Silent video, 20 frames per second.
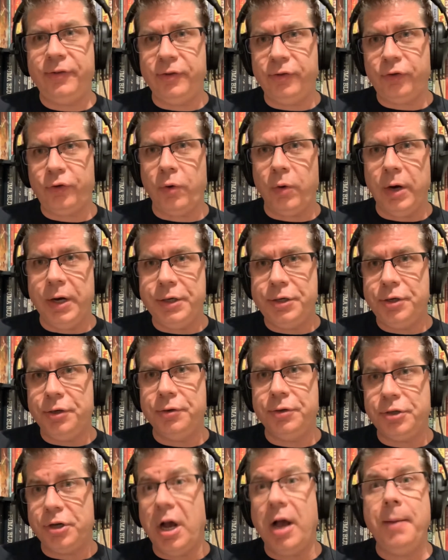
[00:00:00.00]
the story
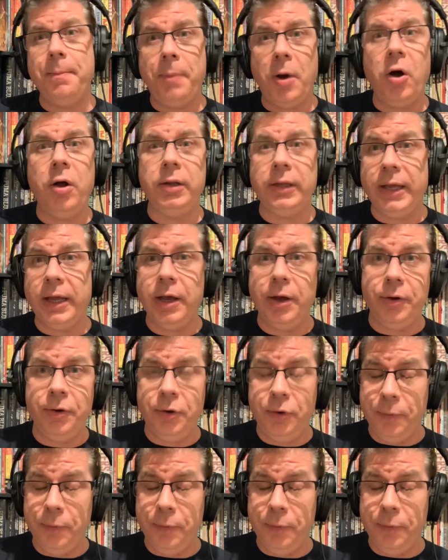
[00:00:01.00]
to John Paul Leon,